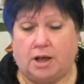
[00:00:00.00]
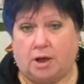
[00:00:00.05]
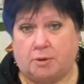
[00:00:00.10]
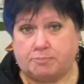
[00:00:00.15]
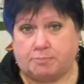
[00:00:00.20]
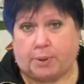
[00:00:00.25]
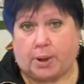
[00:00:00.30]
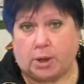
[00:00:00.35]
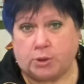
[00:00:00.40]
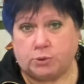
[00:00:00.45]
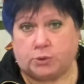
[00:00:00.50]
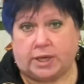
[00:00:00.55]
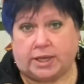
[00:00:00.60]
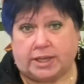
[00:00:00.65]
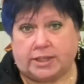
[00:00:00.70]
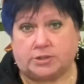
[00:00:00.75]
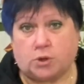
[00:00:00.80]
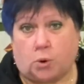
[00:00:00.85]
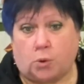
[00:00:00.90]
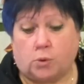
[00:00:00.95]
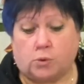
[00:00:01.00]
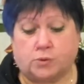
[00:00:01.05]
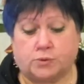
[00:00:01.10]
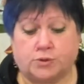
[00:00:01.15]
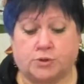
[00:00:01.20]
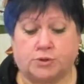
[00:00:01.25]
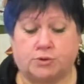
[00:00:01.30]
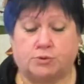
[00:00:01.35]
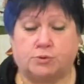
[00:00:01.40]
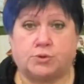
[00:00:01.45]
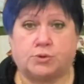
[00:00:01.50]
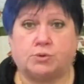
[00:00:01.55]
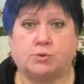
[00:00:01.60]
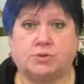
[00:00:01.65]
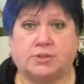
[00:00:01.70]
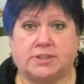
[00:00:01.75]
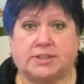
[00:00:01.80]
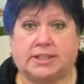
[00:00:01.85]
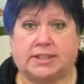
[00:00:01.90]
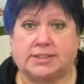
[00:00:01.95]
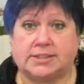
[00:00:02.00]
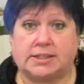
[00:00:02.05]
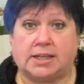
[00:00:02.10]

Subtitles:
pokey tools and all sorts of things,